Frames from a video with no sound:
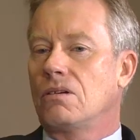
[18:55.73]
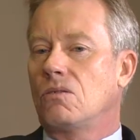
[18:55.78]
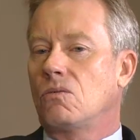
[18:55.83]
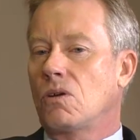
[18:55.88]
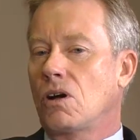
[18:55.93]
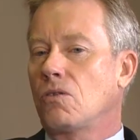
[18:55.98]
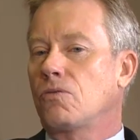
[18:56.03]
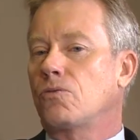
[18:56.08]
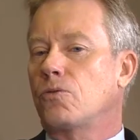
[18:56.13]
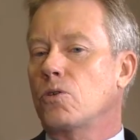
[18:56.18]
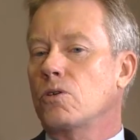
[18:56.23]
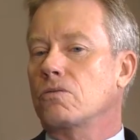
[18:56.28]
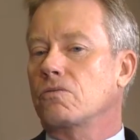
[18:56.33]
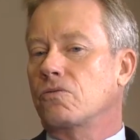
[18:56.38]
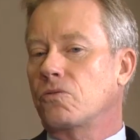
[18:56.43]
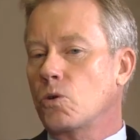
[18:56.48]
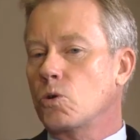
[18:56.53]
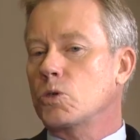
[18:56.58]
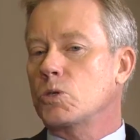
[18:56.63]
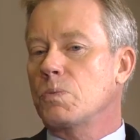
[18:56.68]
Well,
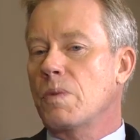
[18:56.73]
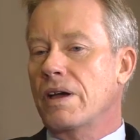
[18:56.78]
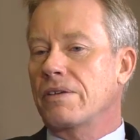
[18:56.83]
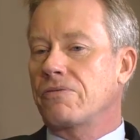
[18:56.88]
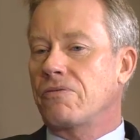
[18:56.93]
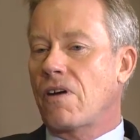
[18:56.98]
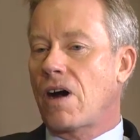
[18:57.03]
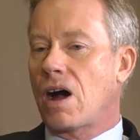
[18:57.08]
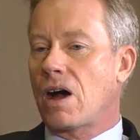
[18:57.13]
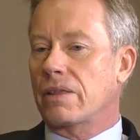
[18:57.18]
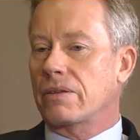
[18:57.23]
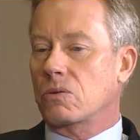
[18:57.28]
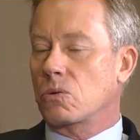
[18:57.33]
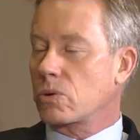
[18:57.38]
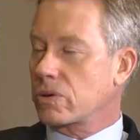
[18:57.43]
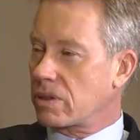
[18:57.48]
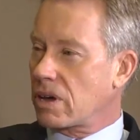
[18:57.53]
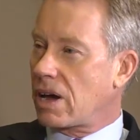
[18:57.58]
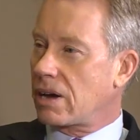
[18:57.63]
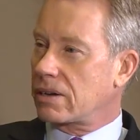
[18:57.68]
first, my father,
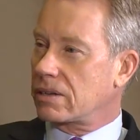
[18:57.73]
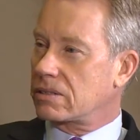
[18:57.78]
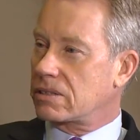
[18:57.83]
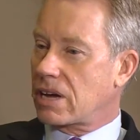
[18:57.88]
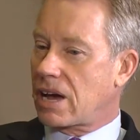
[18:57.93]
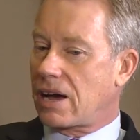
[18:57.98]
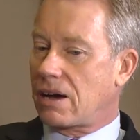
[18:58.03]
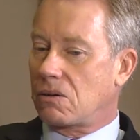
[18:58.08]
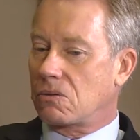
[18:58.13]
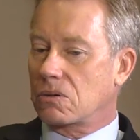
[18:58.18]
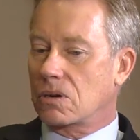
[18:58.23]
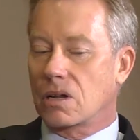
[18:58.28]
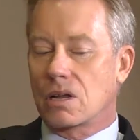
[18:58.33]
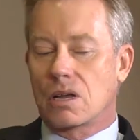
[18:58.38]
without a doubt.